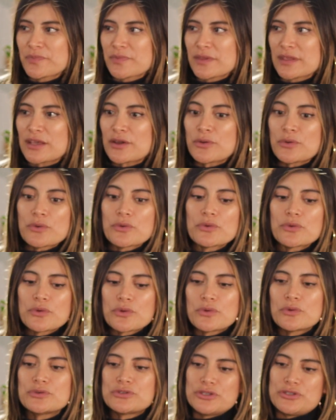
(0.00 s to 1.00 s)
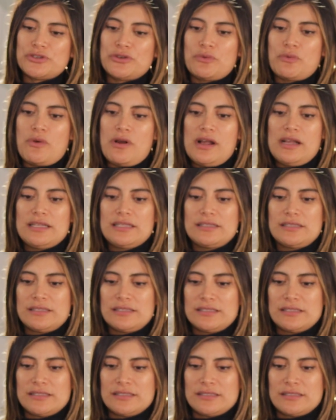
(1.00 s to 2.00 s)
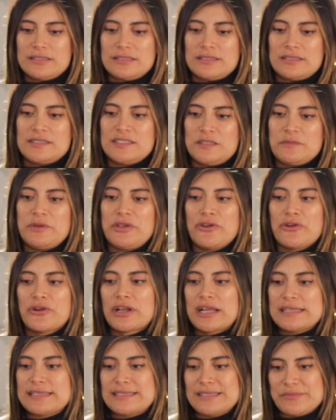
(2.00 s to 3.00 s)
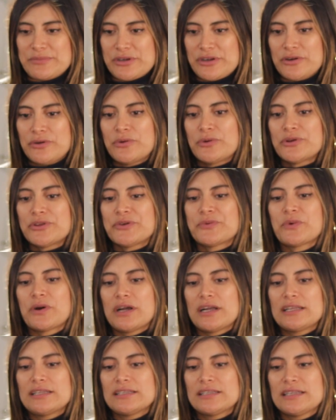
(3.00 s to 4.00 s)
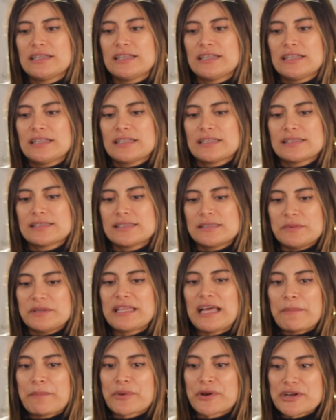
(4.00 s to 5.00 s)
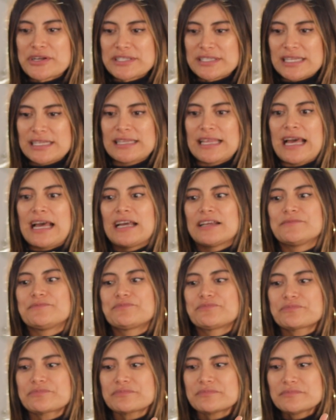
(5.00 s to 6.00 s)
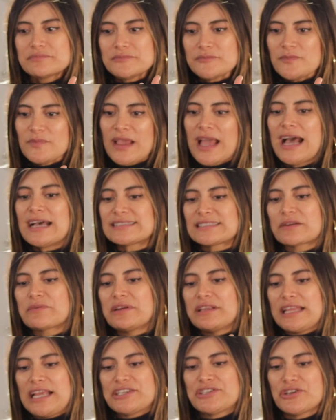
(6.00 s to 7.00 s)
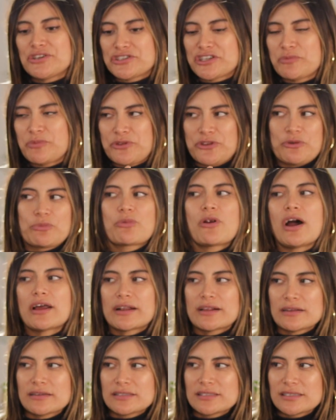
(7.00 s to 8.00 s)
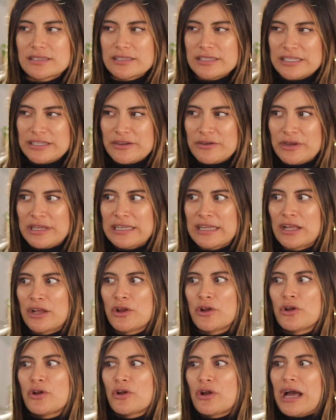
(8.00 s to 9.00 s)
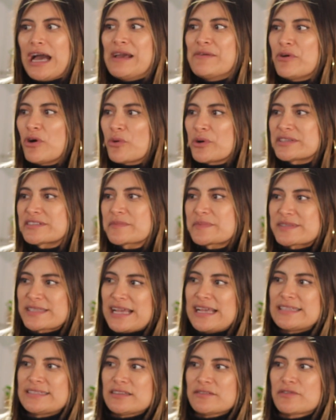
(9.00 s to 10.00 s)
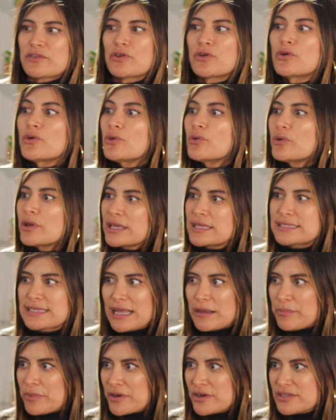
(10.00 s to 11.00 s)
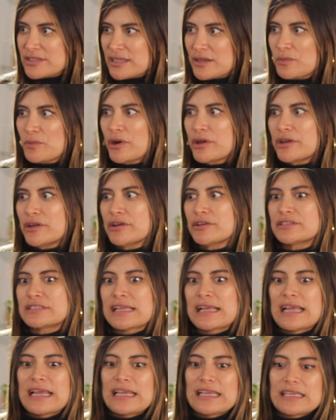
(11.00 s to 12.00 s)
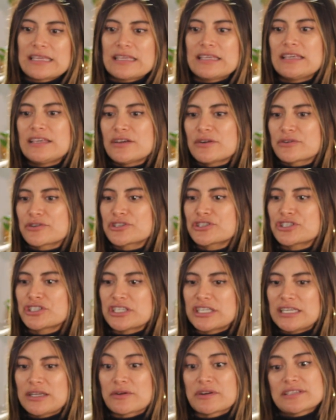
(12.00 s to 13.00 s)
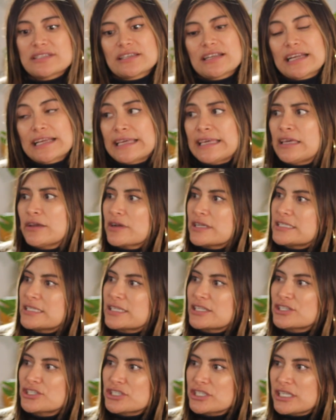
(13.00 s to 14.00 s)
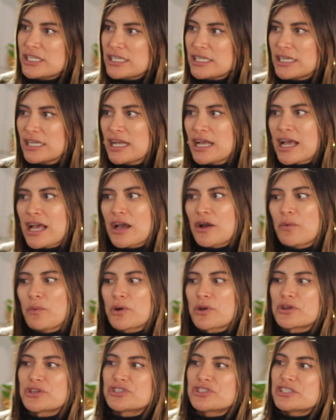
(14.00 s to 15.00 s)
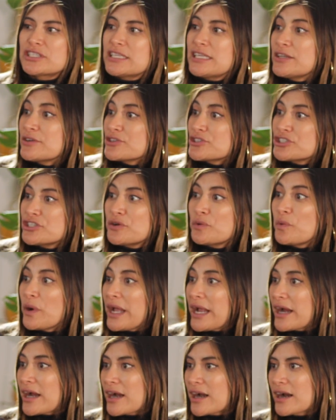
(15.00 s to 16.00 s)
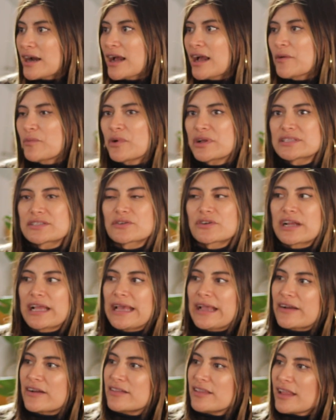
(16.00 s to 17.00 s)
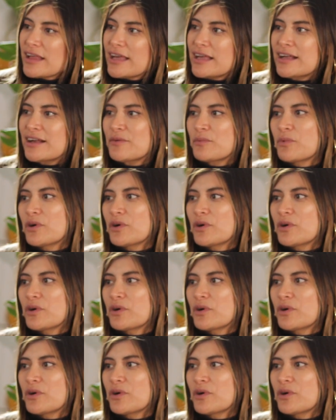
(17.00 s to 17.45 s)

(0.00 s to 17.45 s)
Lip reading: Like who do you want to be your customer? Who do you want to be that person that has that relationship with your product, and I'm always obsessed of who is that person. What does he or she, or is it a he or is it a she, what does he or she wear? What's her hair like?